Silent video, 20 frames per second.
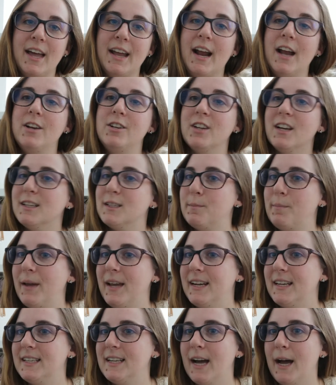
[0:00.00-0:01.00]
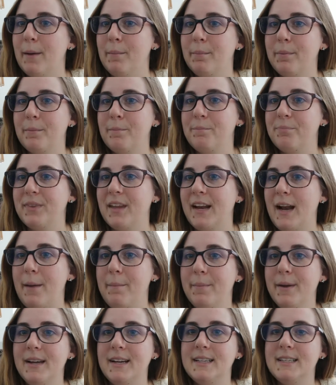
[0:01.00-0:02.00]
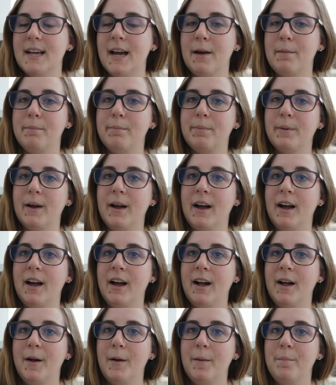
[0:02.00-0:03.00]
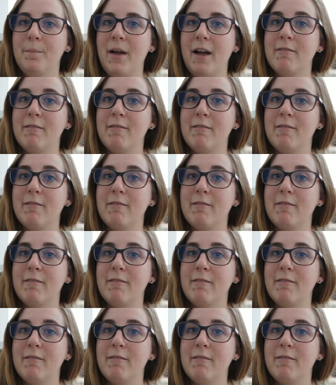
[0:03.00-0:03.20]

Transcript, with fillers: and I just picked up and I picked up um,